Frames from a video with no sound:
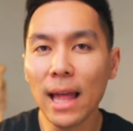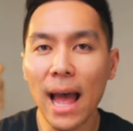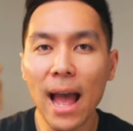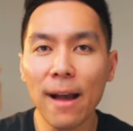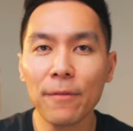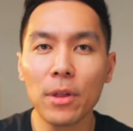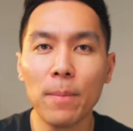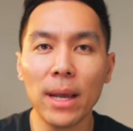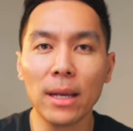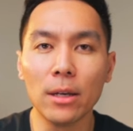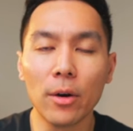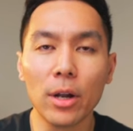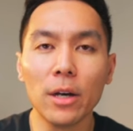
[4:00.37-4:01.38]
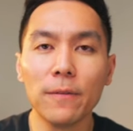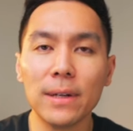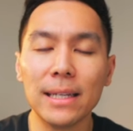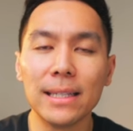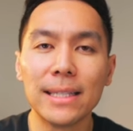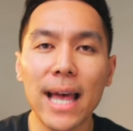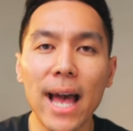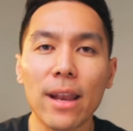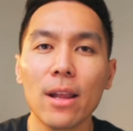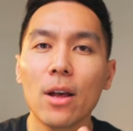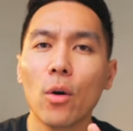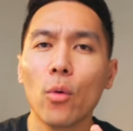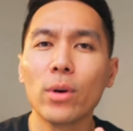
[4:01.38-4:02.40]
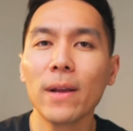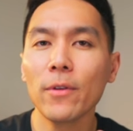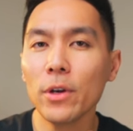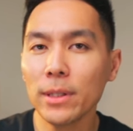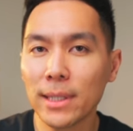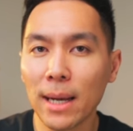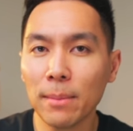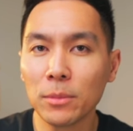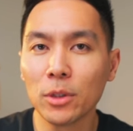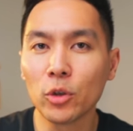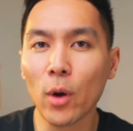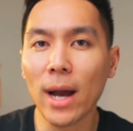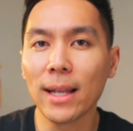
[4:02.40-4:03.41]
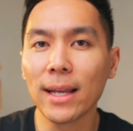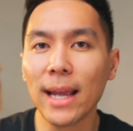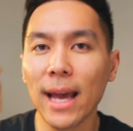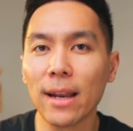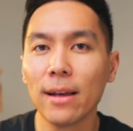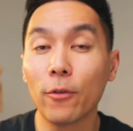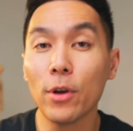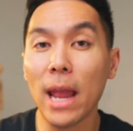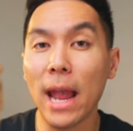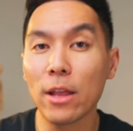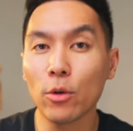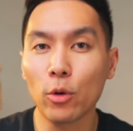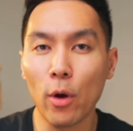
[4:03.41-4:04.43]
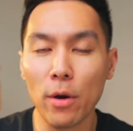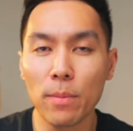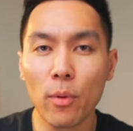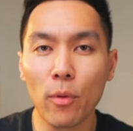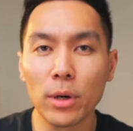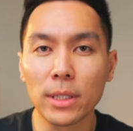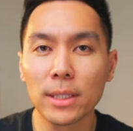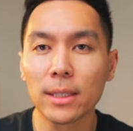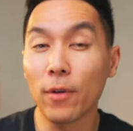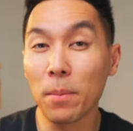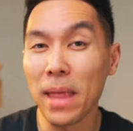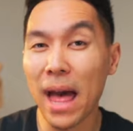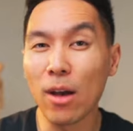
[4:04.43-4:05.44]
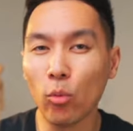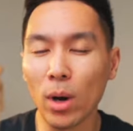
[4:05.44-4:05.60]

that I have to make note of is that Whenever you attempt to try to get free annual credit reports from that